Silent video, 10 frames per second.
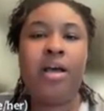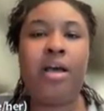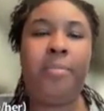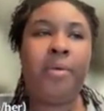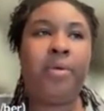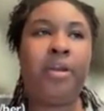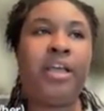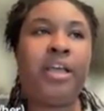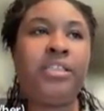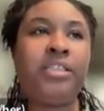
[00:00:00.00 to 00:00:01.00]
I've been with
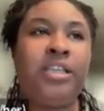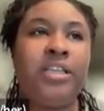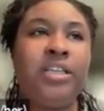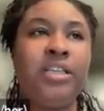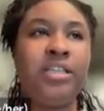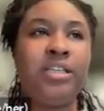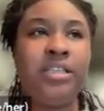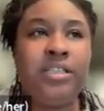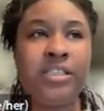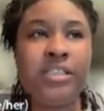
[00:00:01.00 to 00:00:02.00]

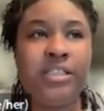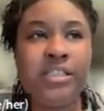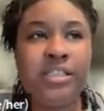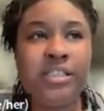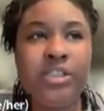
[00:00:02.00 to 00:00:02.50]
Nexus